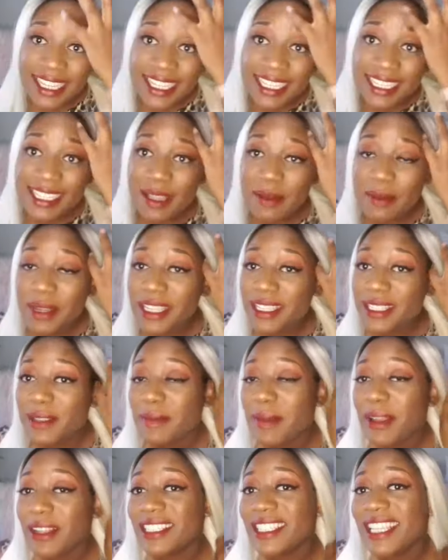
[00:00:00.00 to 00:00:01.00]
Somebody's
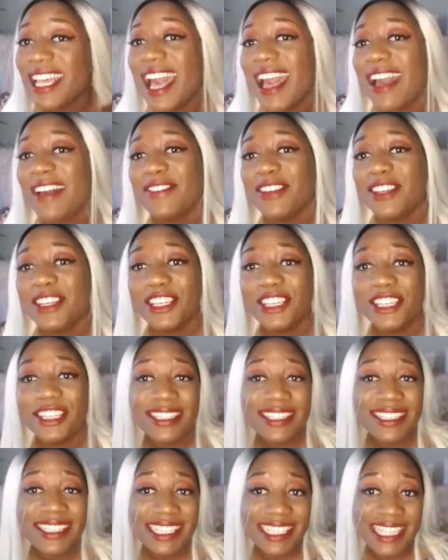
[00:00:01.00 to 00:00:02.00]
about to have a
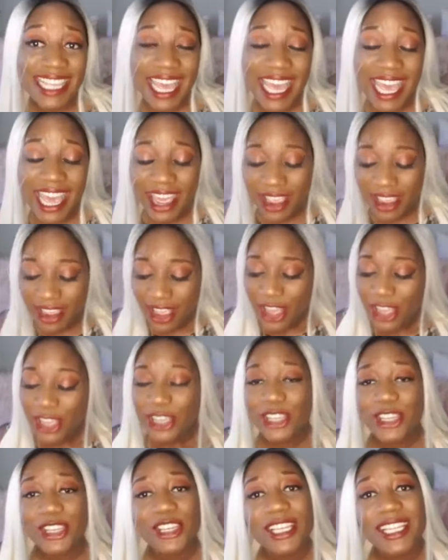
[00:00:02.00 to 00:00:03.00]
good day,
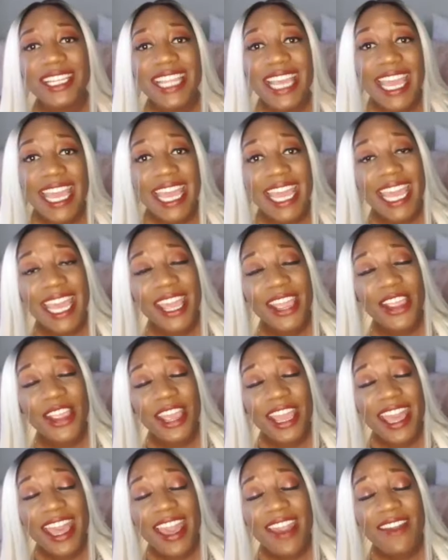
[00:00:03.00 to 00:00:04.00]
good
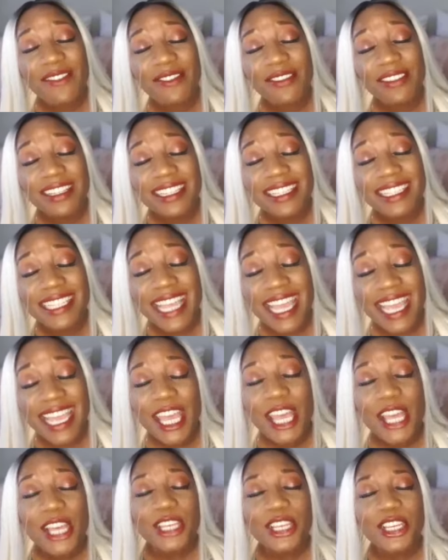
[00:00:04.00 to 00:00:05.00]
hair every day.
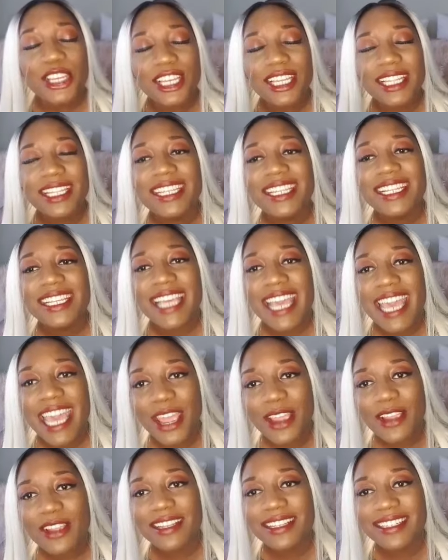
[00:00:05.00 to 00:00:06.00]
Good
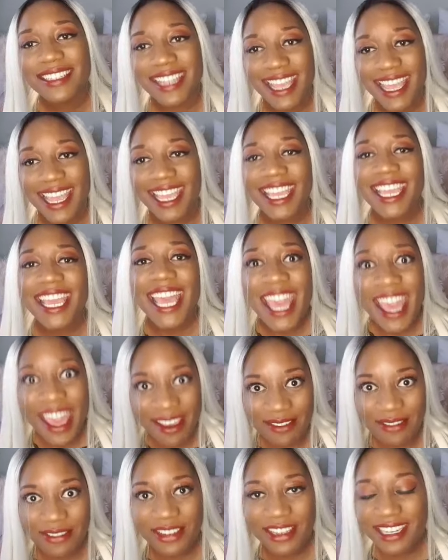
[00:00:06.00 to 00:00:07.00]
hair day
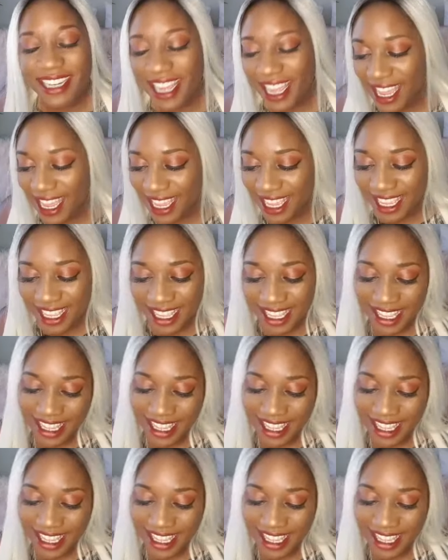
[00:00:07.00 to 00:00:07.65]
every day.